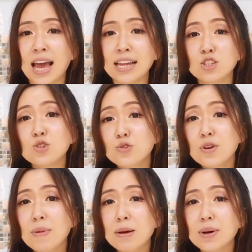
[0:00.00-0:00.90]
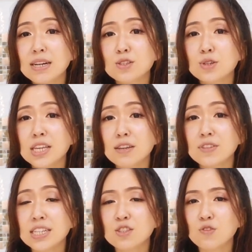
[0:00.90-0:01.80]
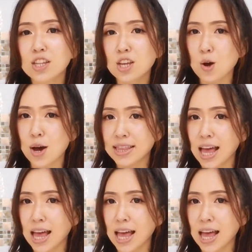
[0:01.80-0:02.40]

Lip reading: And do remember to give this video a